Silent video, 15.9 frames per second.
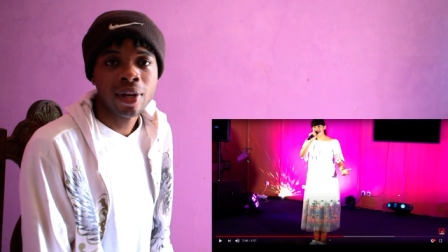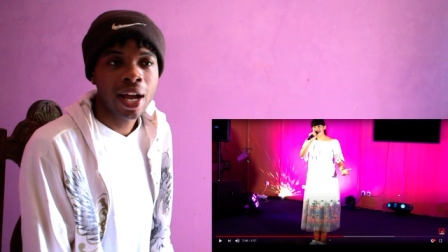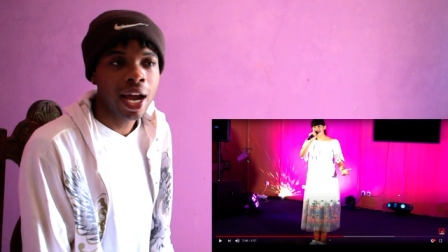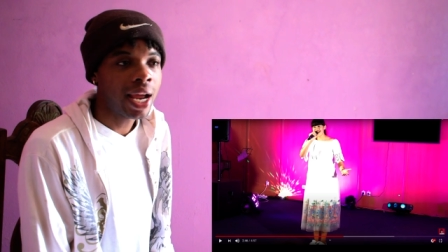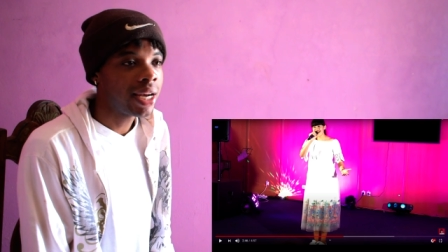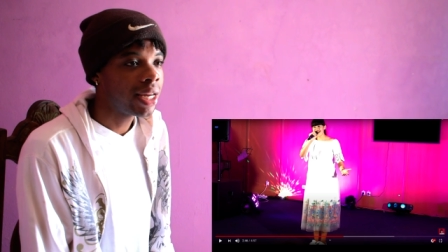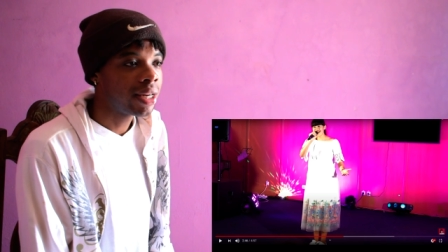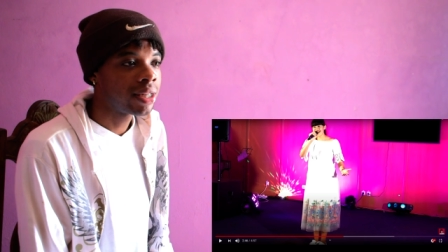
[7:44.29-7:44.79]

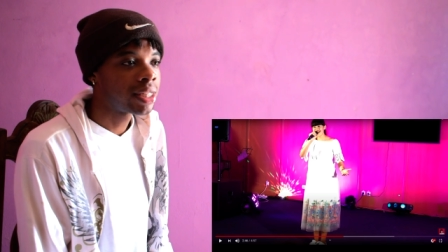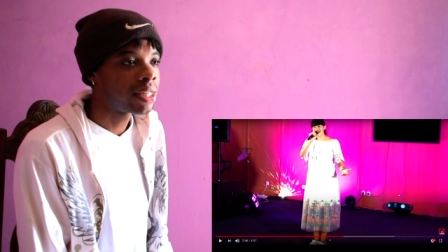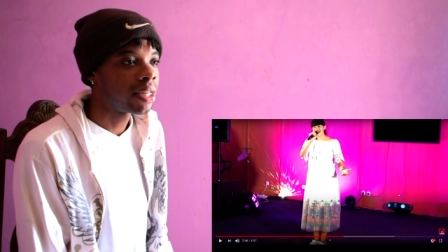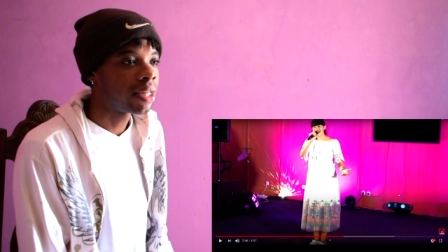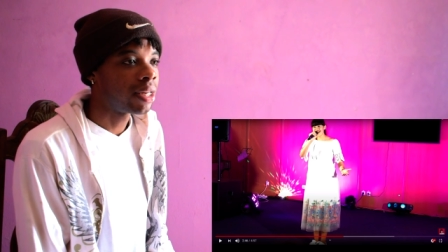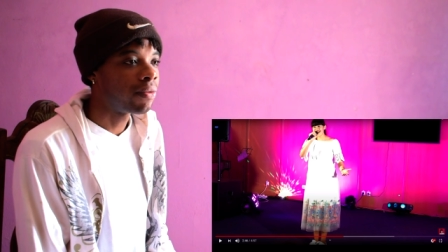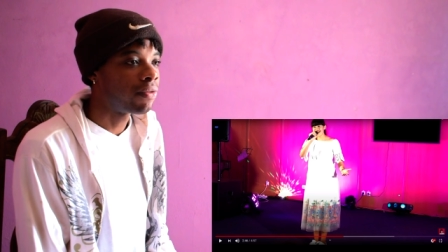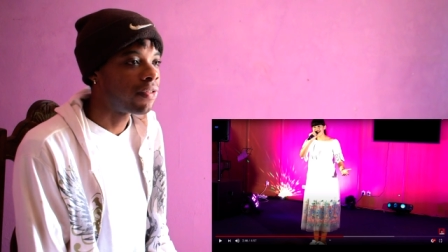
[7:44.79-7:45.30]
I need to
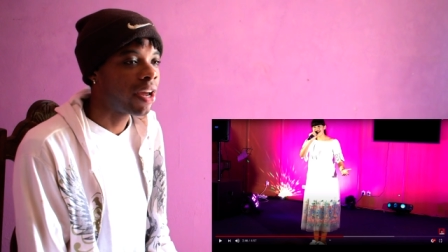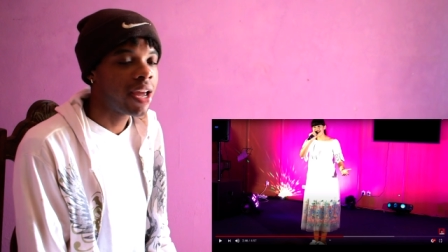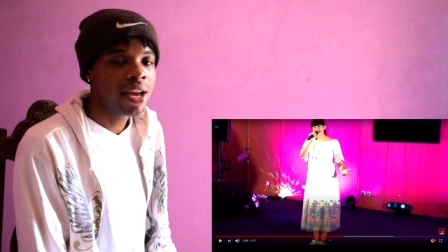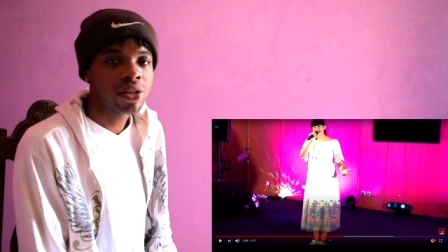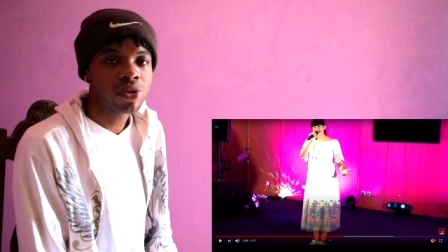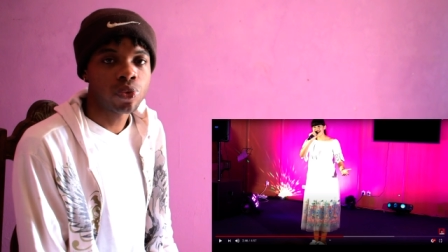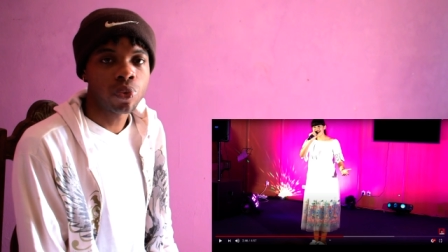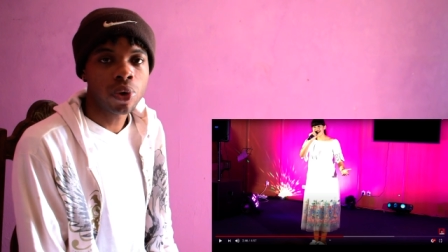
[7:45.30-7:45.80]
see the
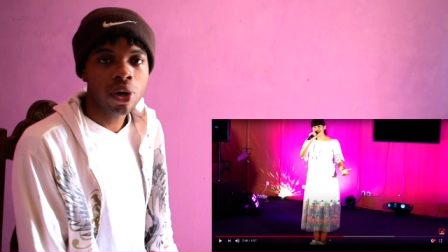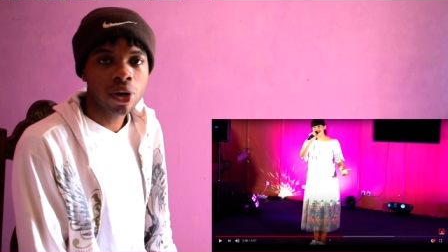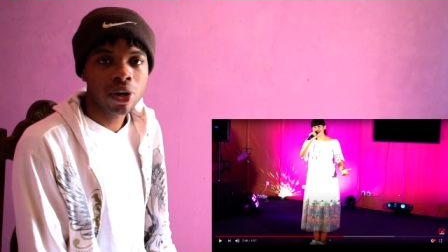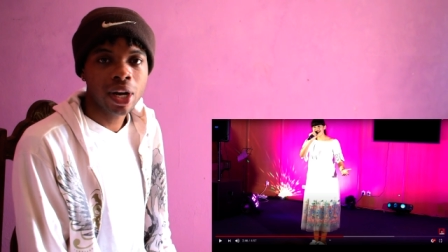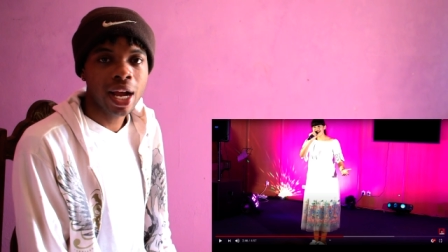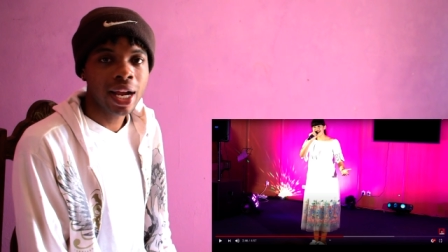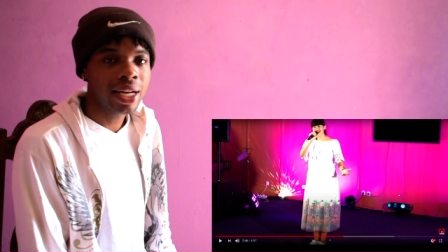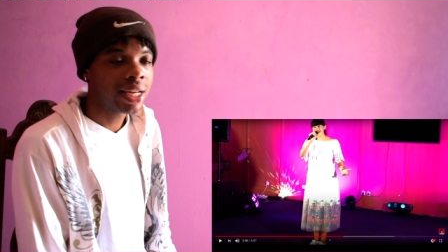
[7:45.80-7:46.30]
vast
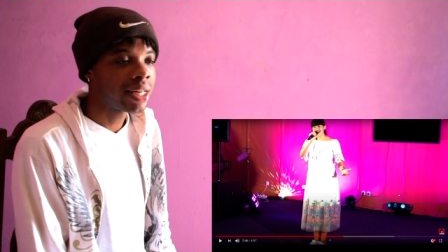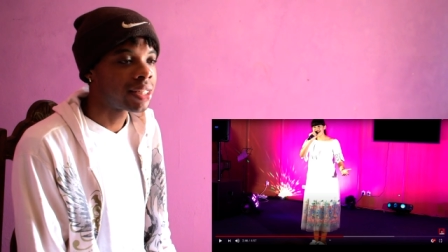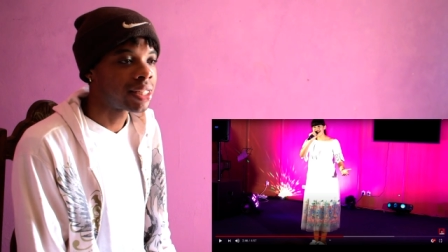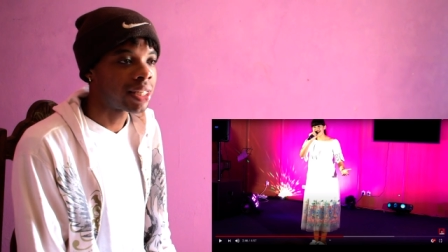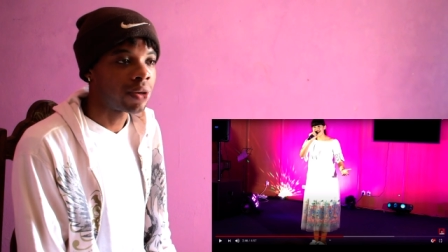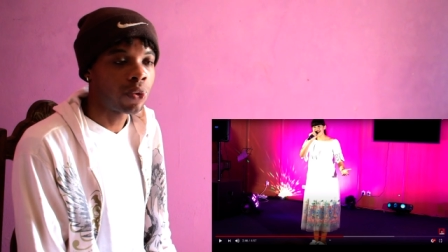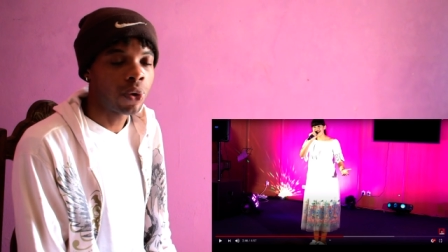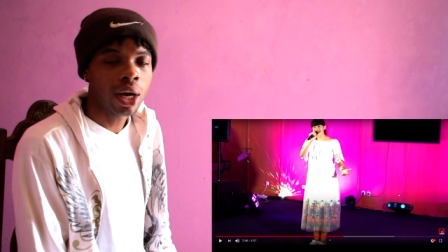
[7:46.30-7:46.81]
world. I need to
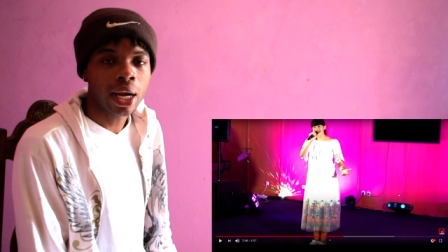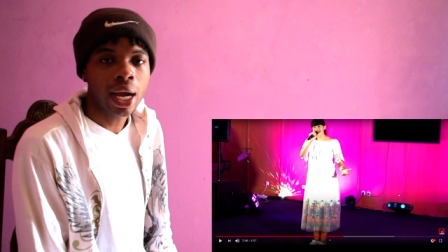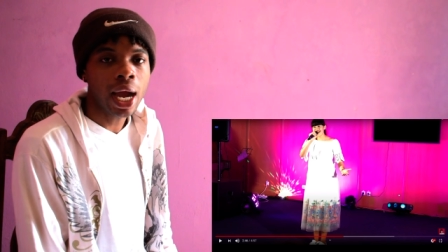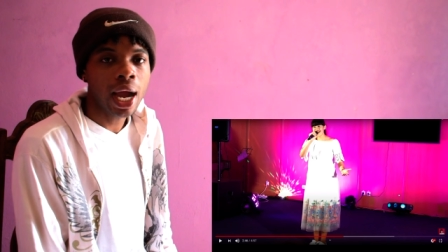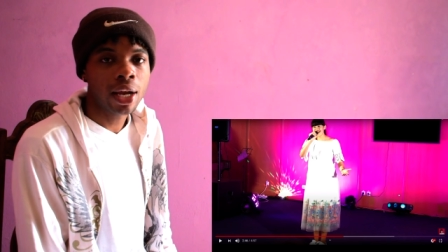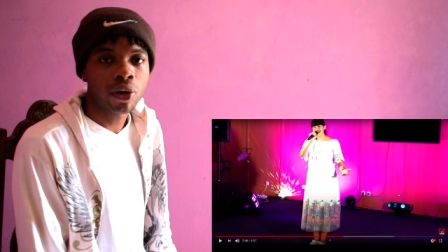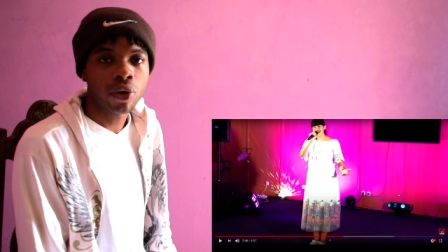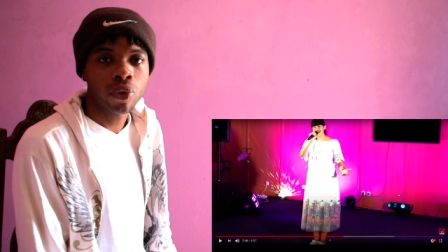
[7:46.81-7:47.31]
see what
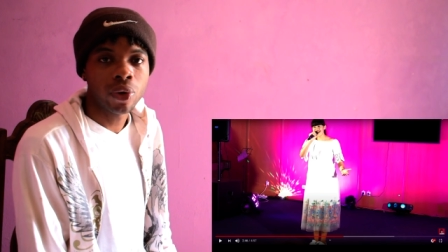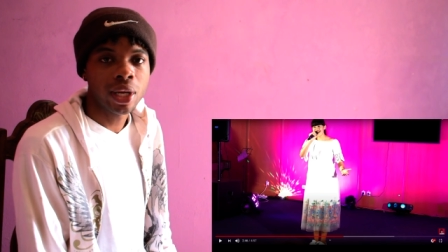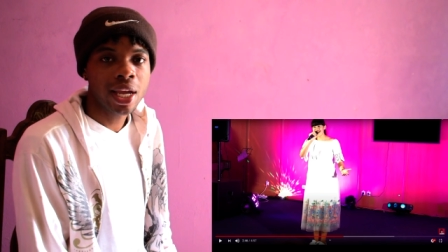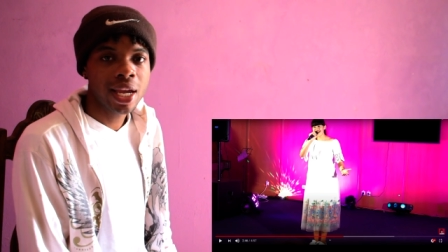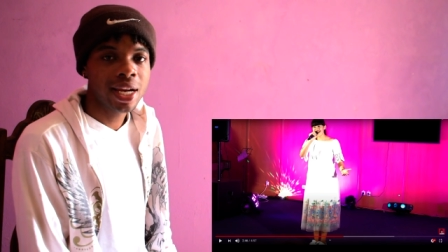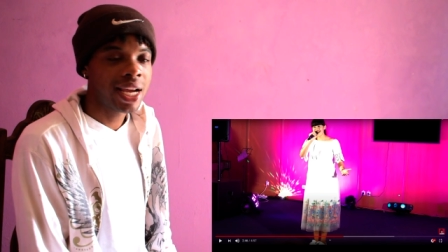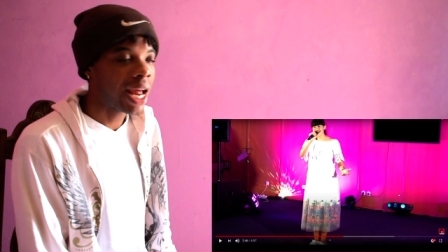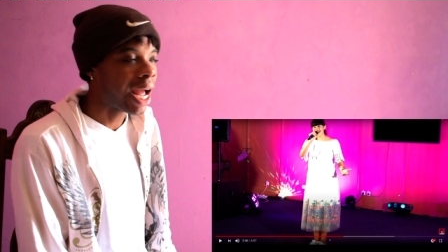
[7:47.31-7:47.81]
God created.